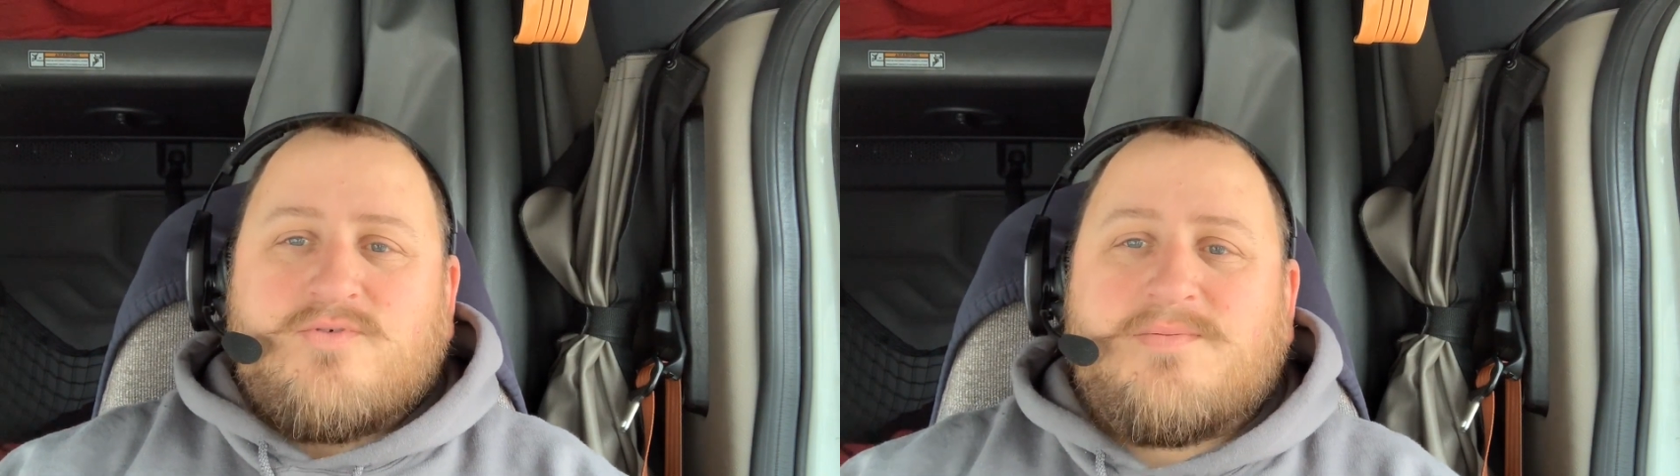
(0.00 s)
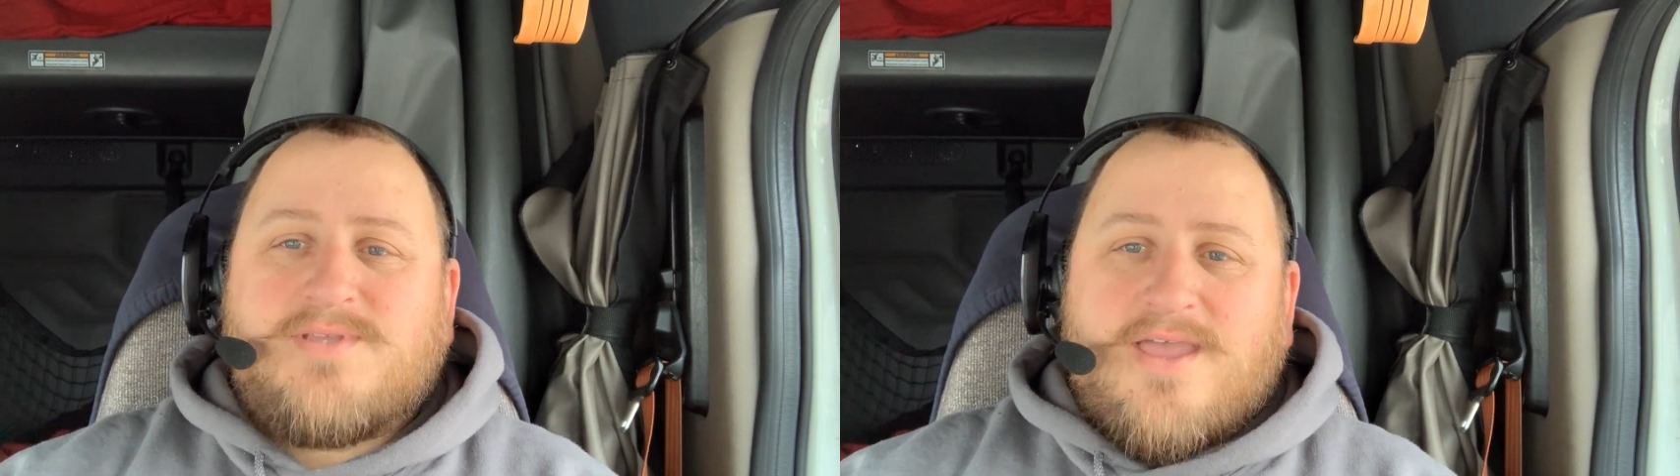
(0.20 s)

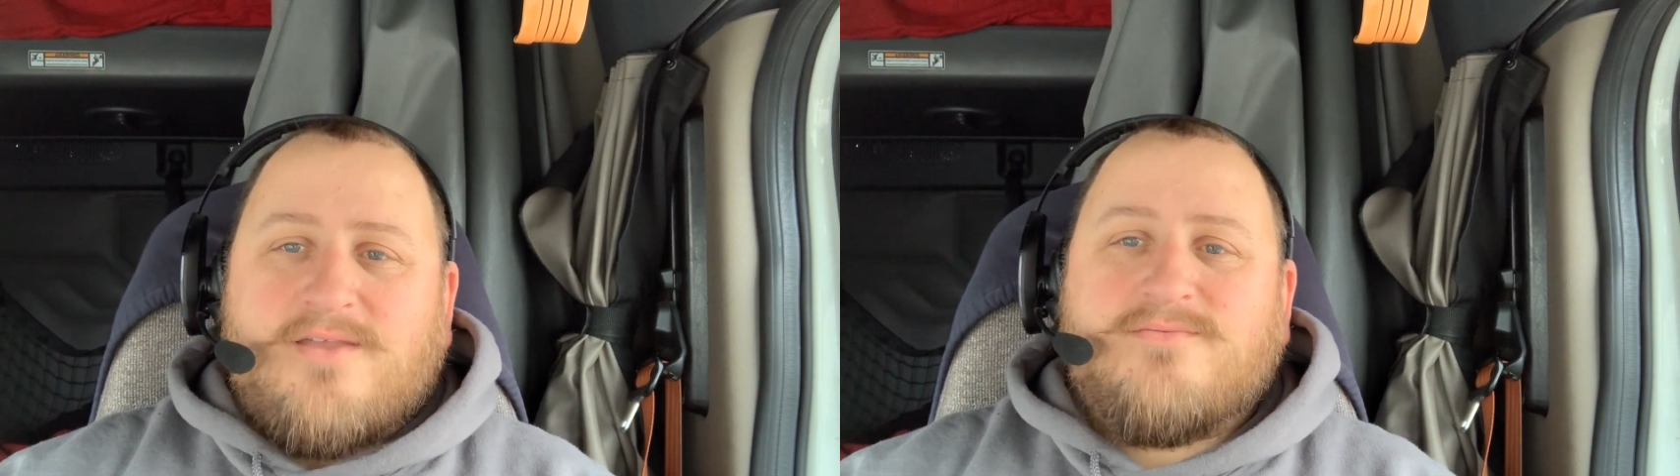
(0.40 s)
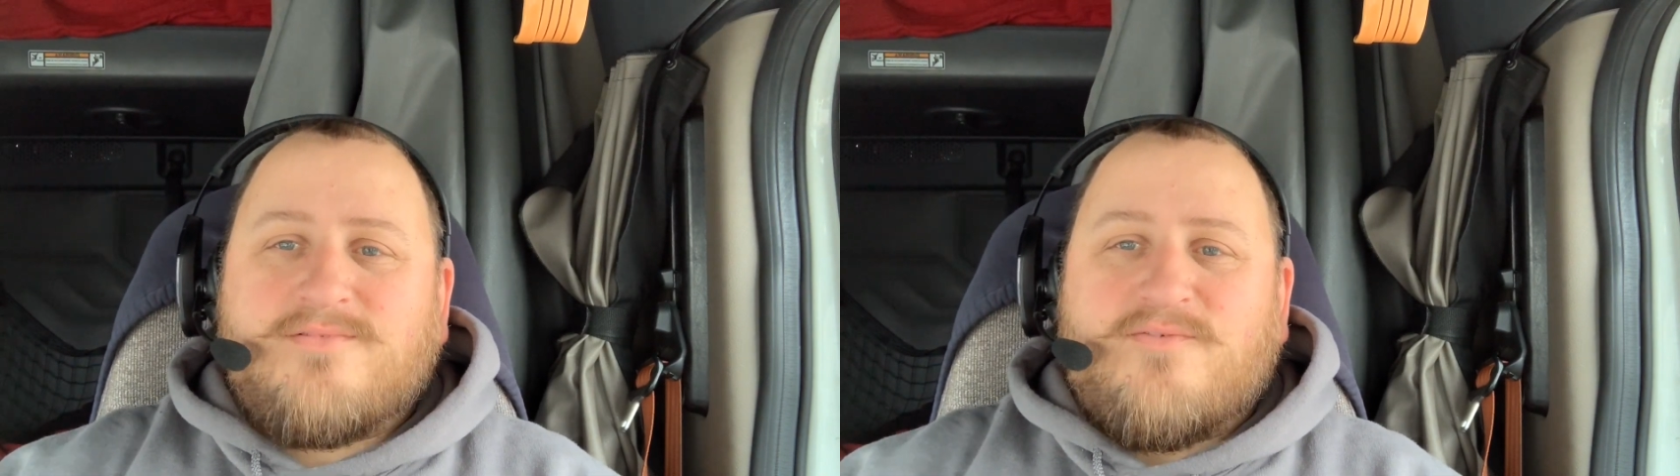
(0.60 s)
rips
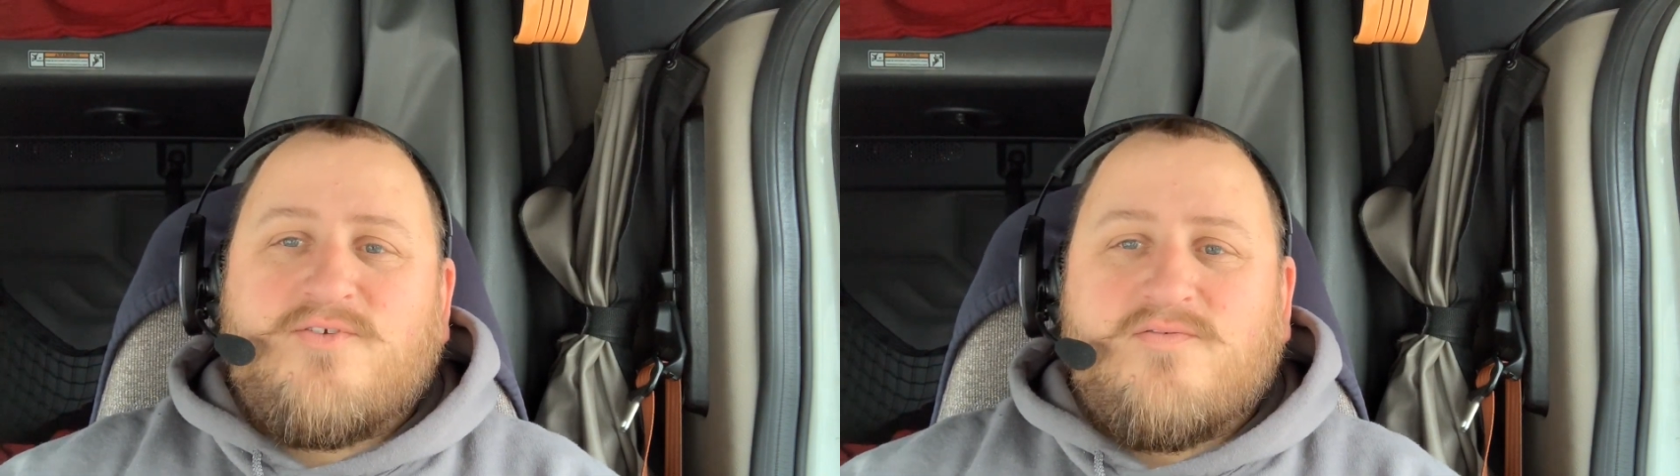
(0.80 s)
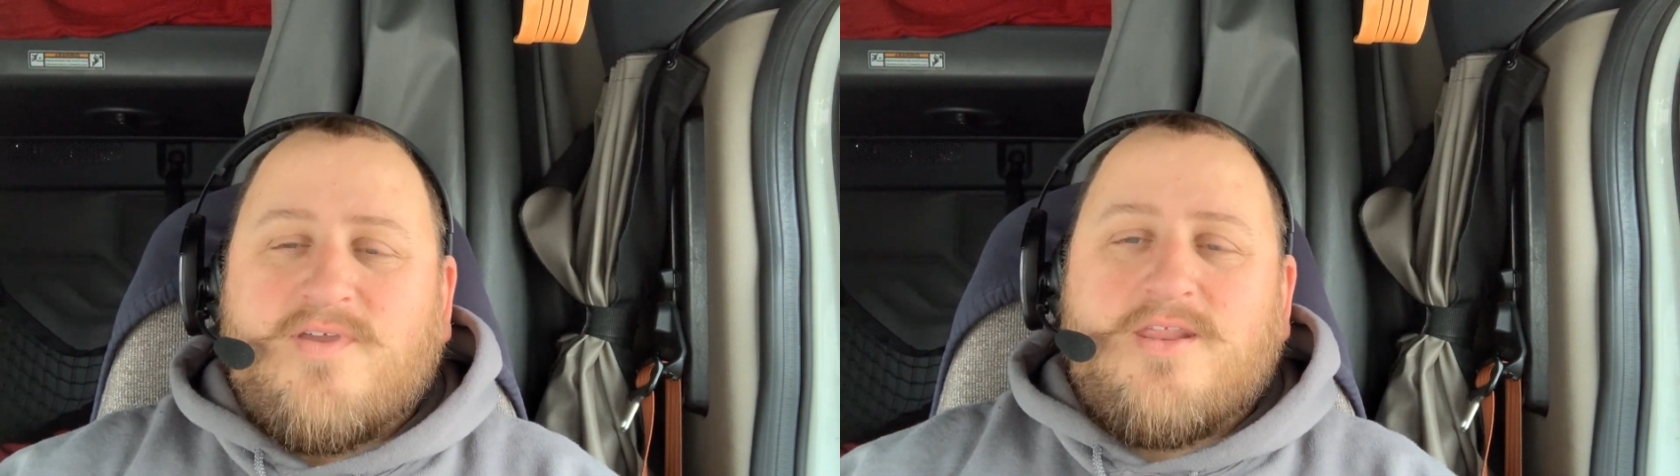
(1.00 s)
out a
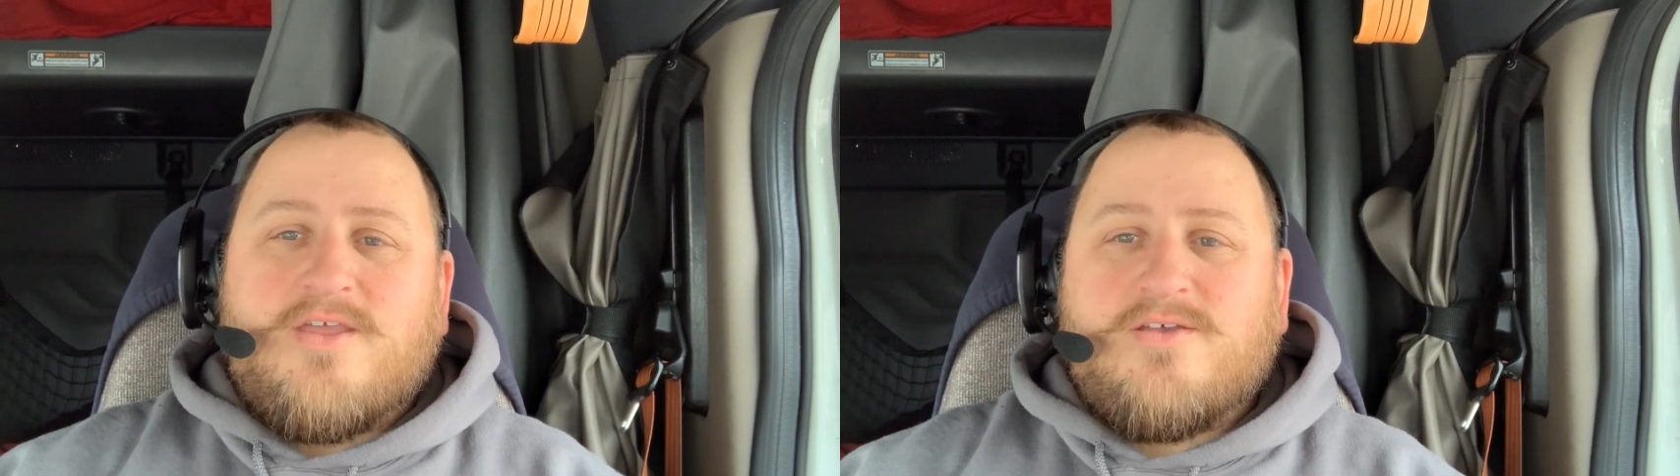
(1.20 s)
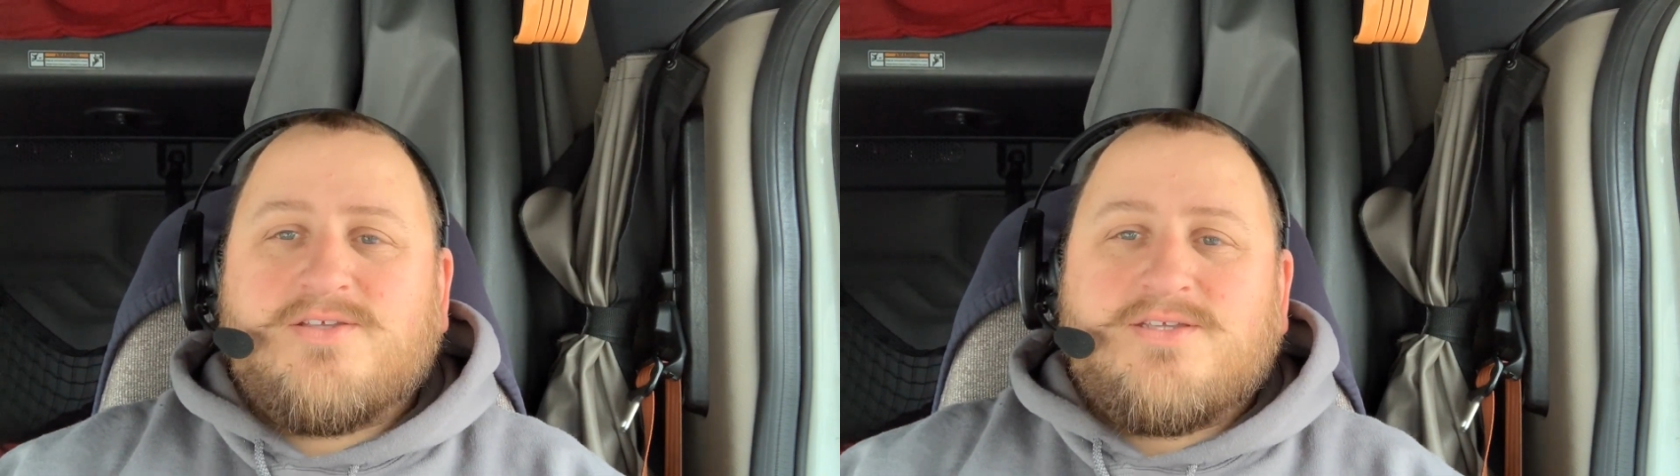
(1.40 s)
few
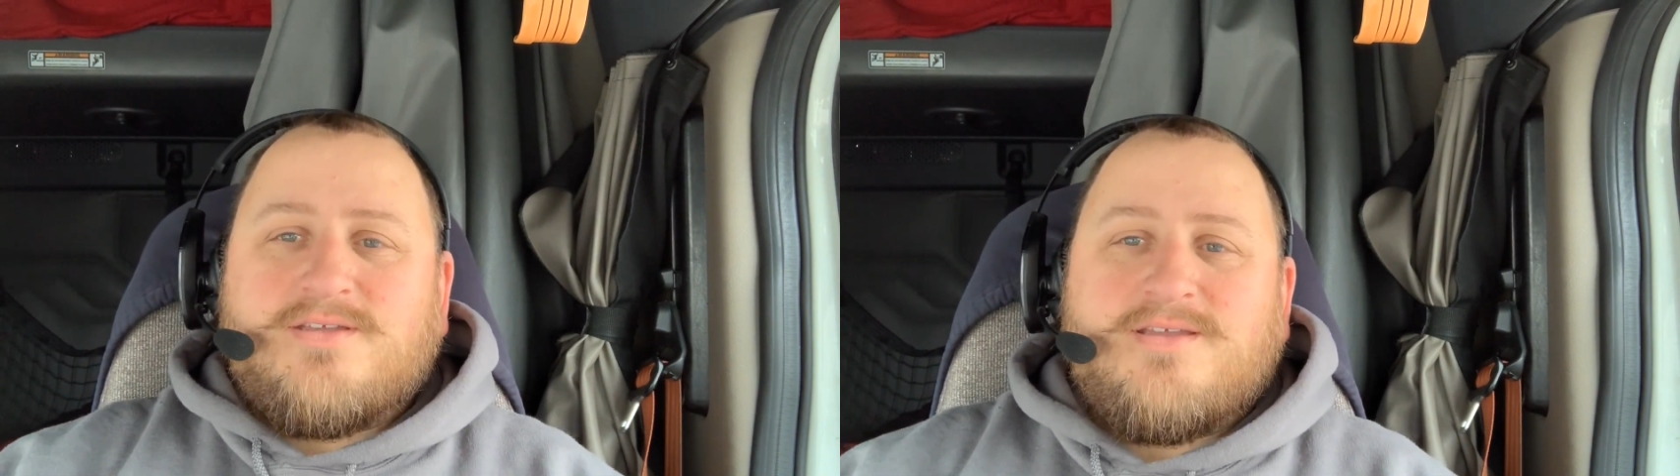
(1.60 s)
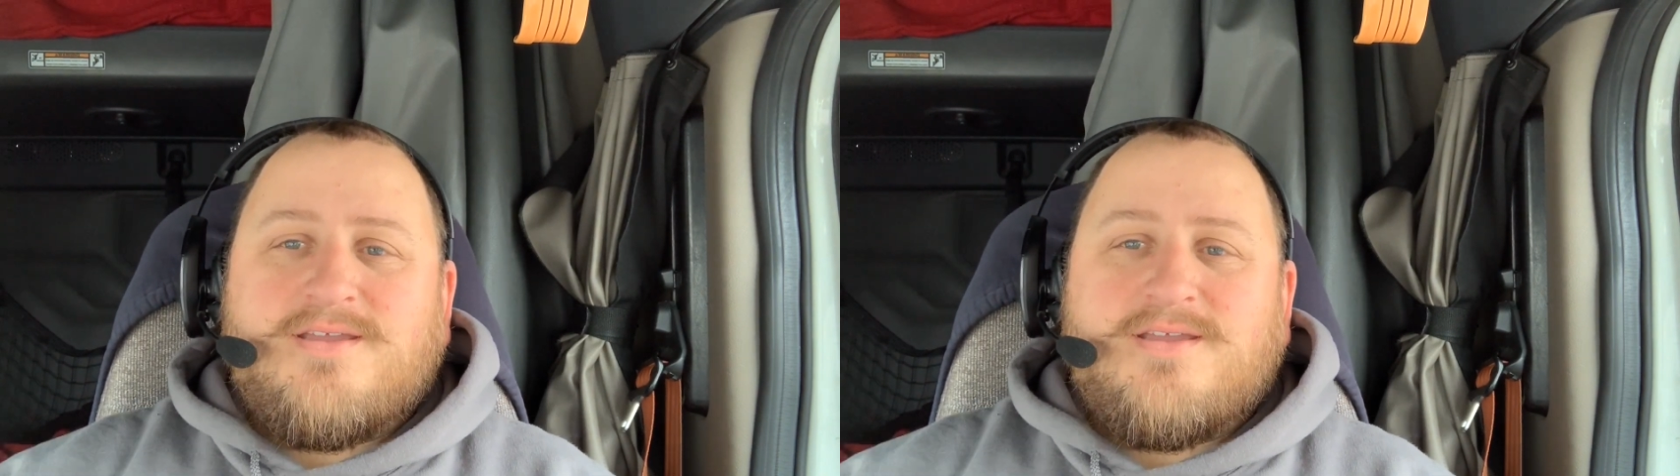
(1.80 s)
videos